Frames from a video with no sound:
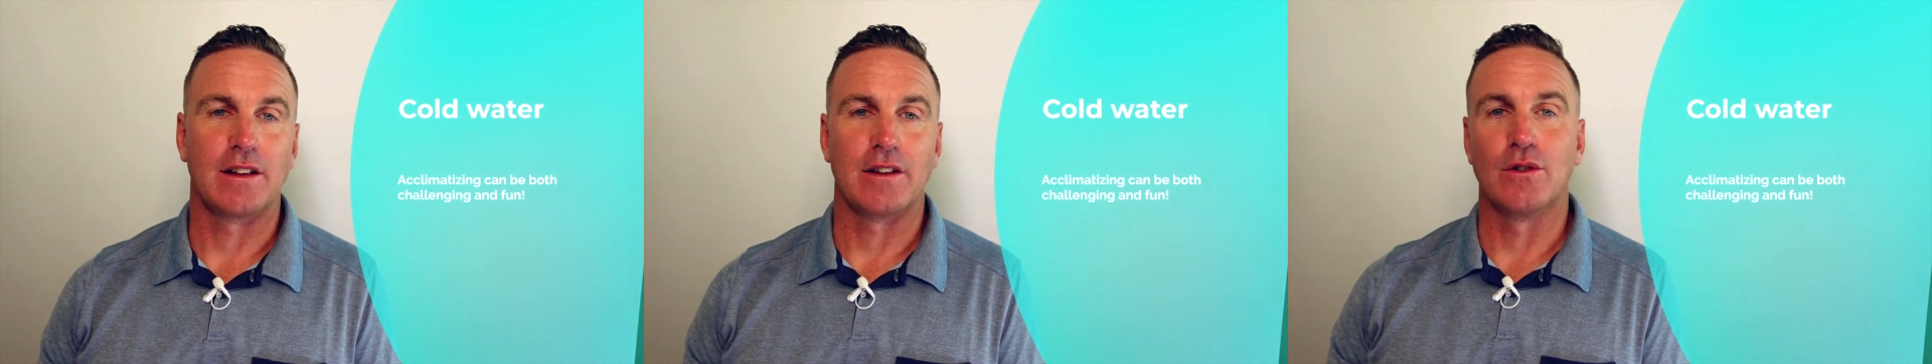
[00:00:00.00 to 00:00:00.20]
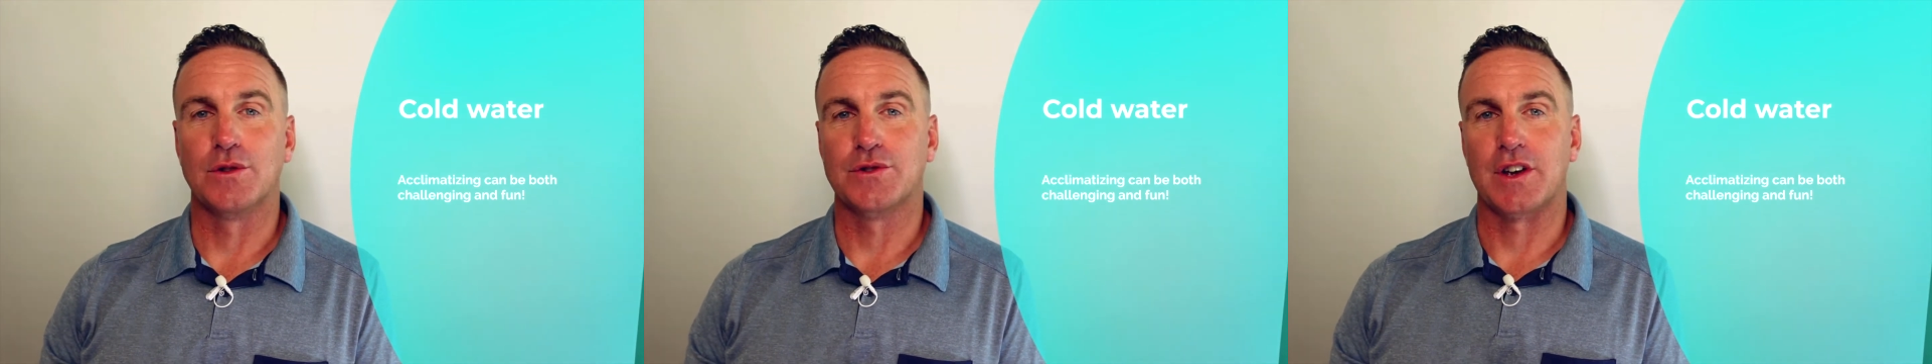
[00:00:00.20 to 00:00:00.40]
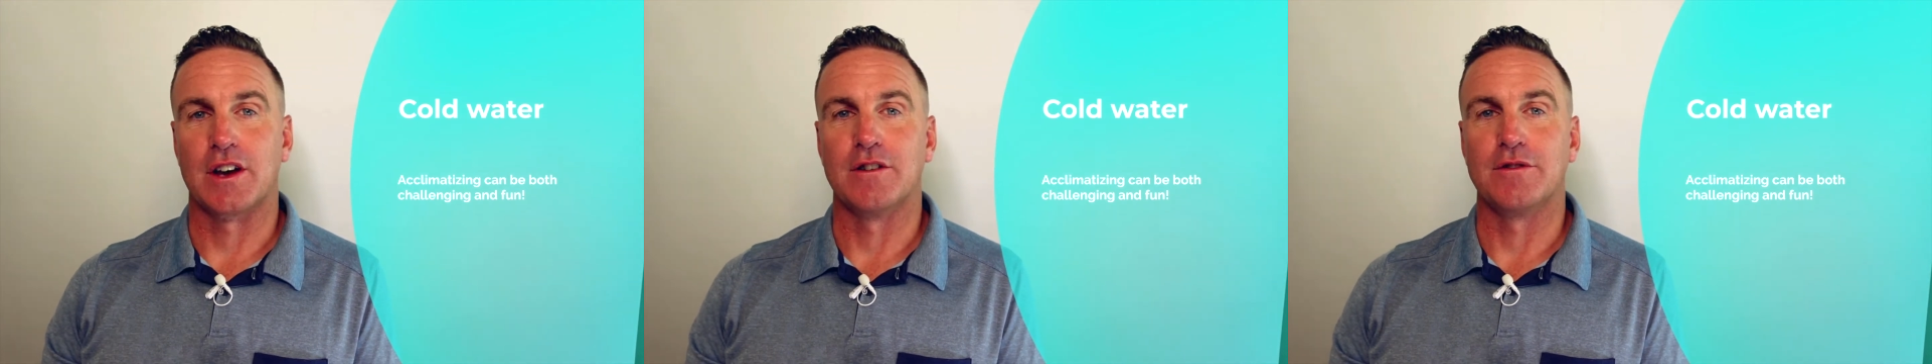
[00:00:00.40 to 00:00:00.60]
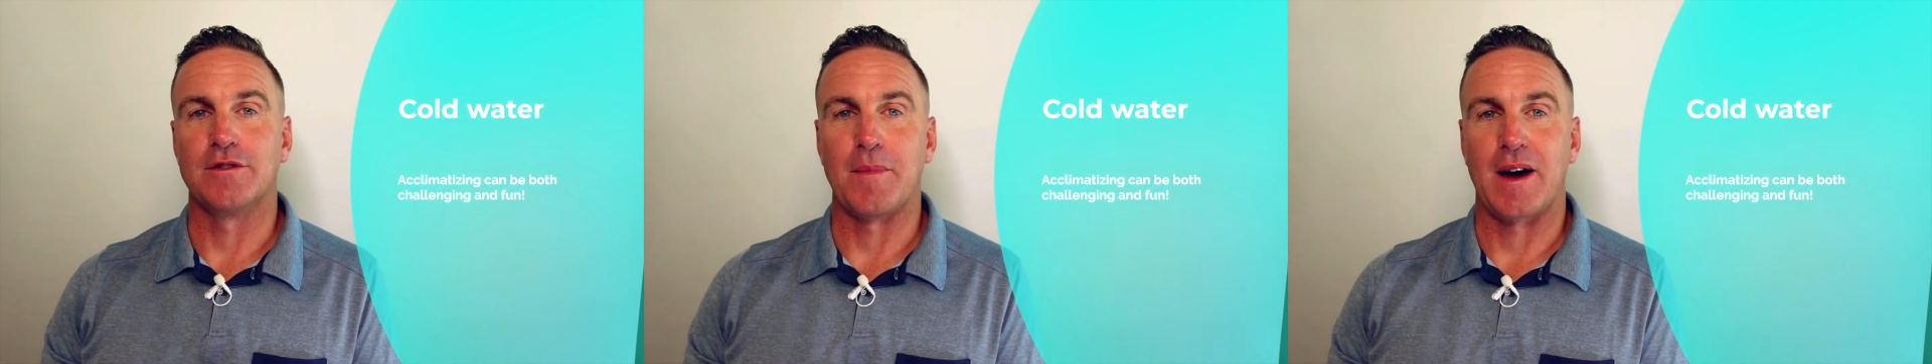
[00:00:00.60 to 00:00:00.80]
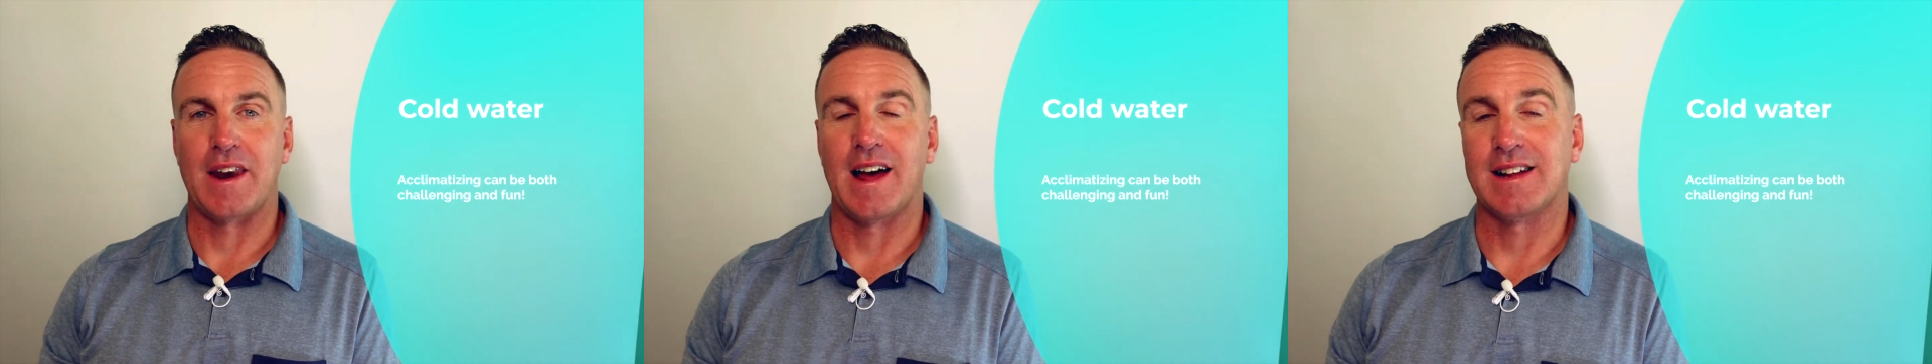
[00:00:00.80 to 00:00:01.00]
And also the
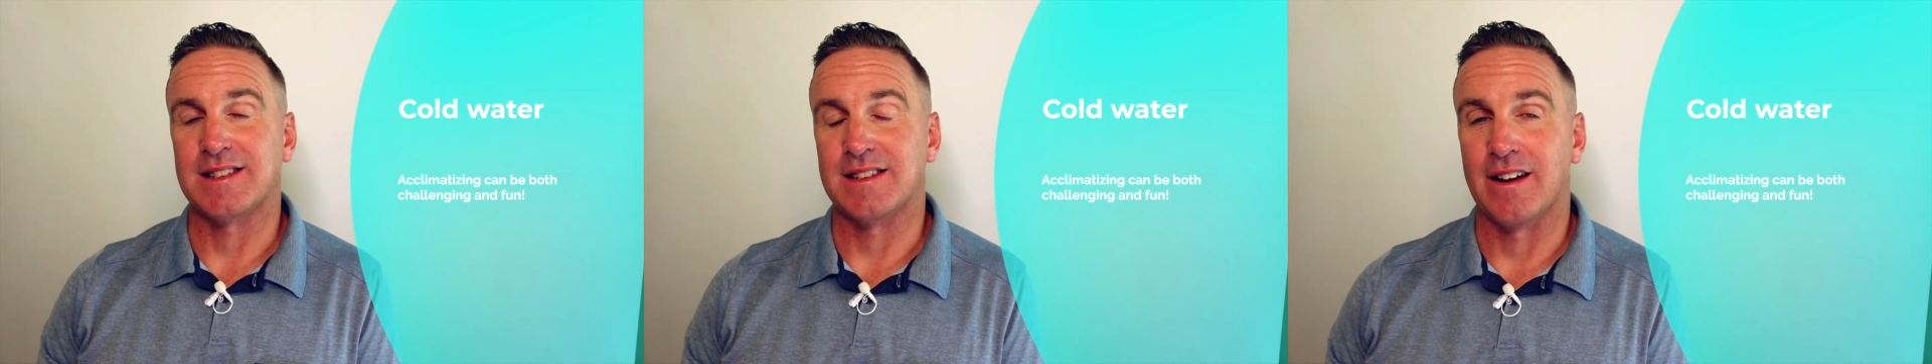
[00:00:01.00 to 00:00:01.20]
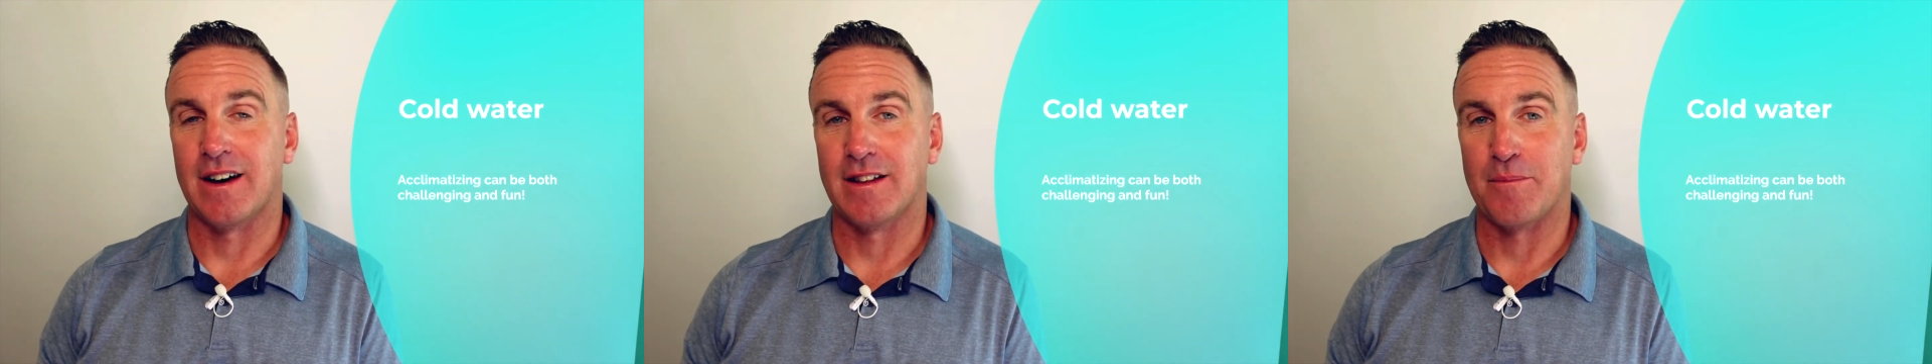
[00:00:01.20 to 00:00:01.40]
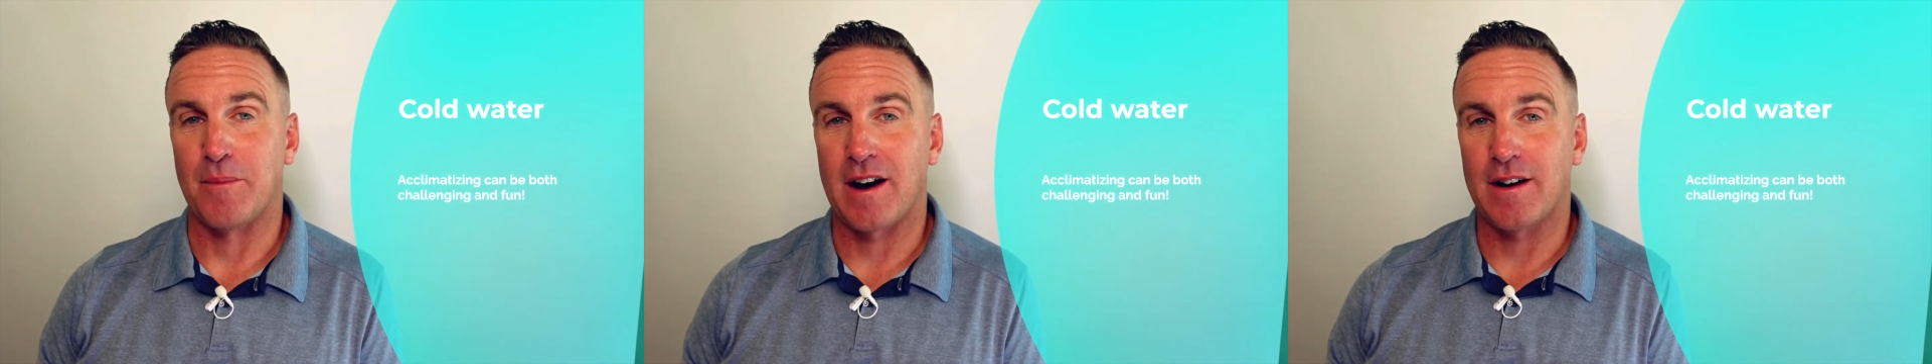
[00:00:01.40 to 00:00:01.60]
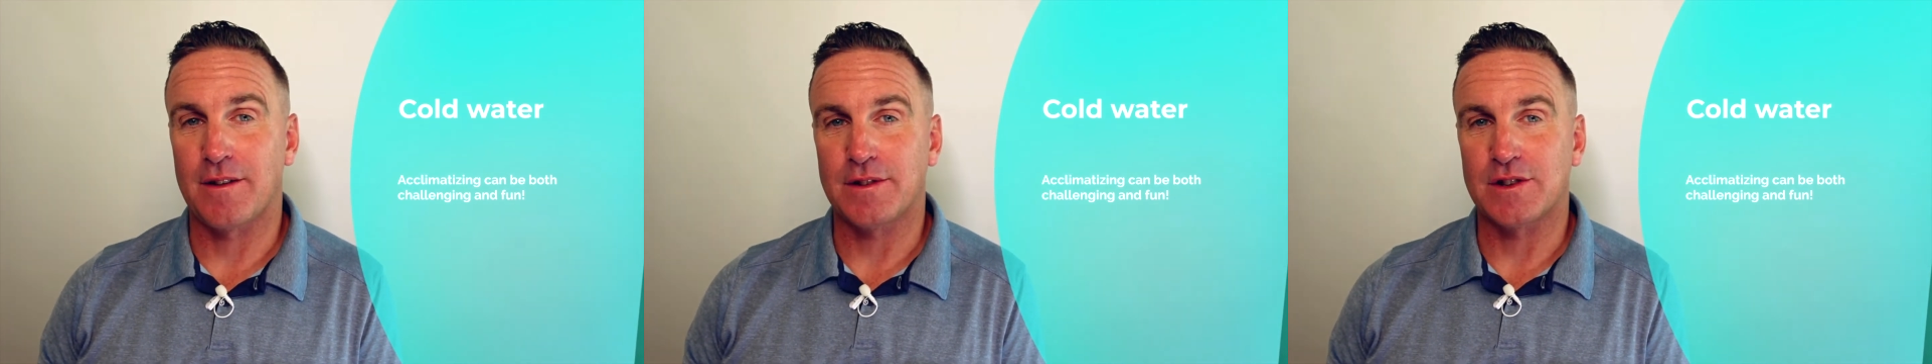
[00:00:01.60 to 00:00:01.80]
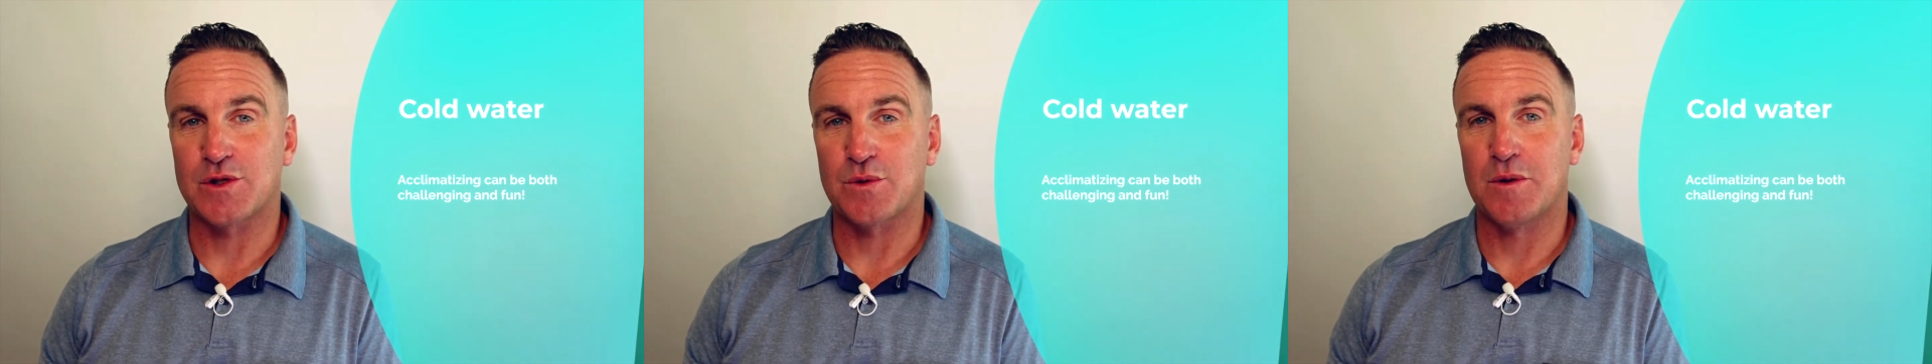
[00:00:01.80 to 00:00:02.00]
Manhattan Island
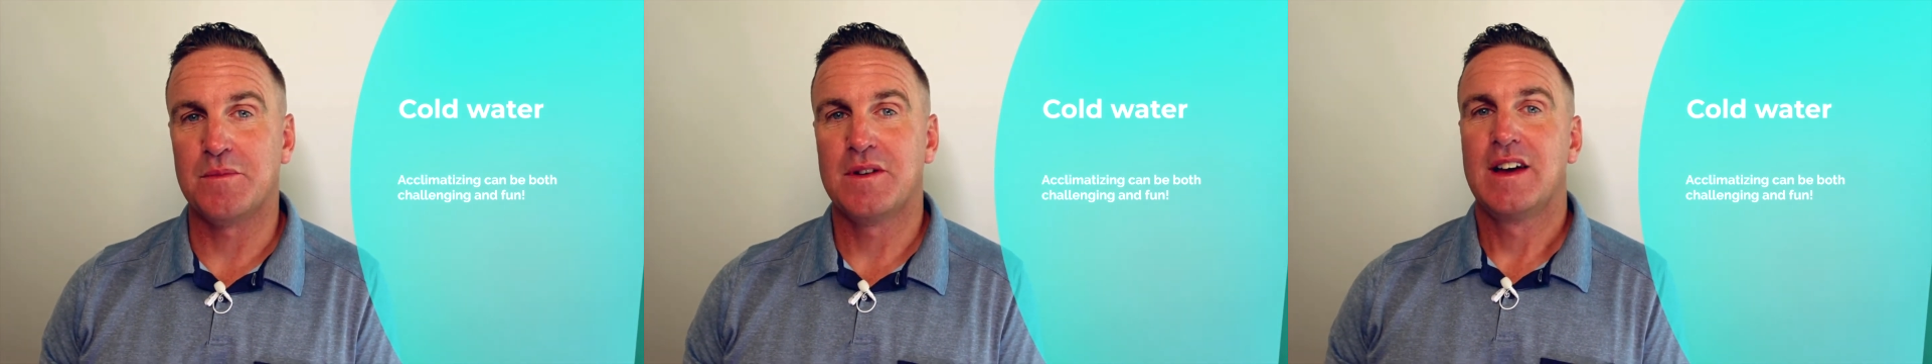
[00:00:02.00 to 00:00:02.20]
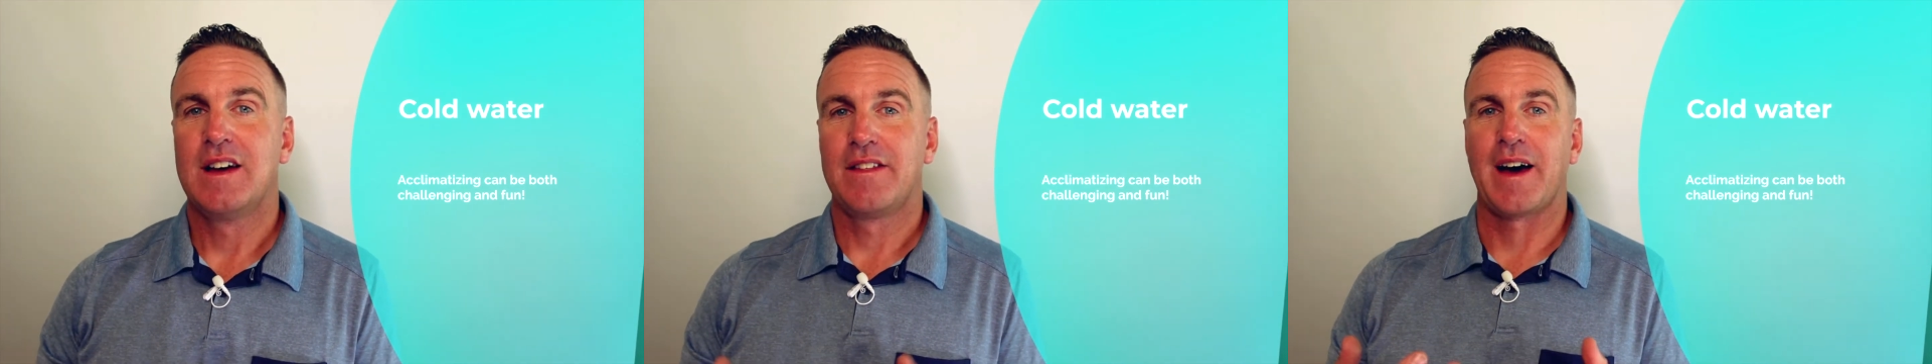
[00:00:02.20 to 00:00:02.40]
Marathon swim,